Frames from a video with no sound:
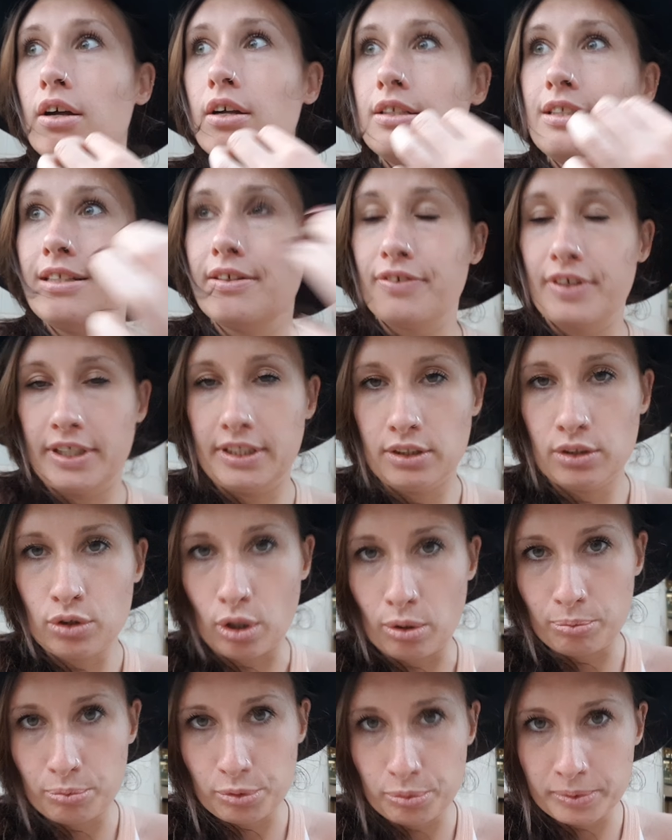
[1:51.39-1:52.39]
divine
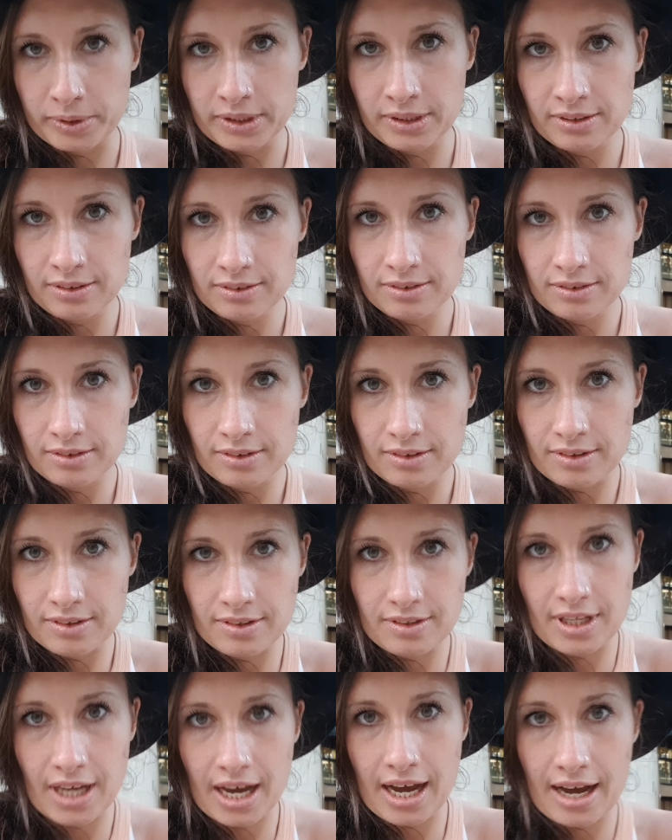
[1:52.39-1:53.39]
complement
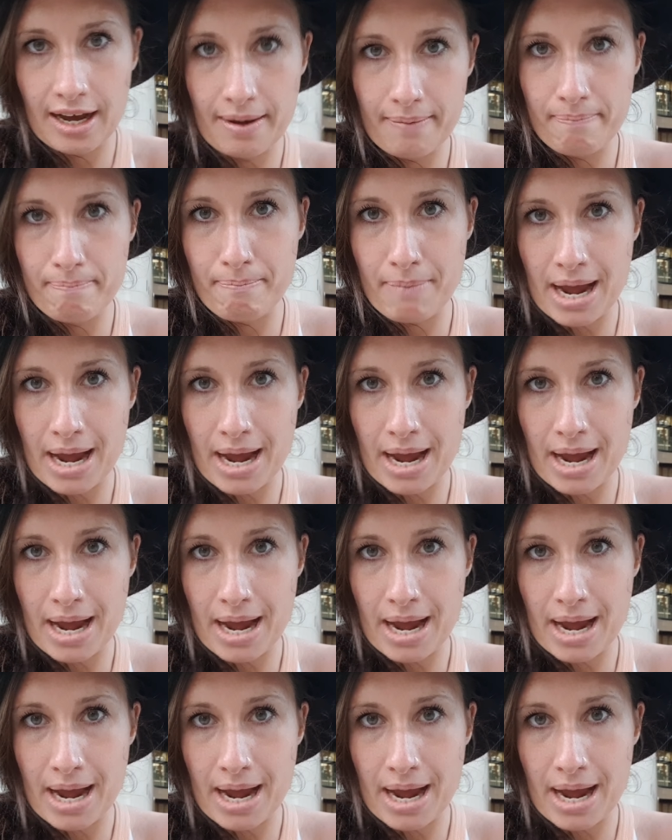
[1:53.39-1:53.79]
that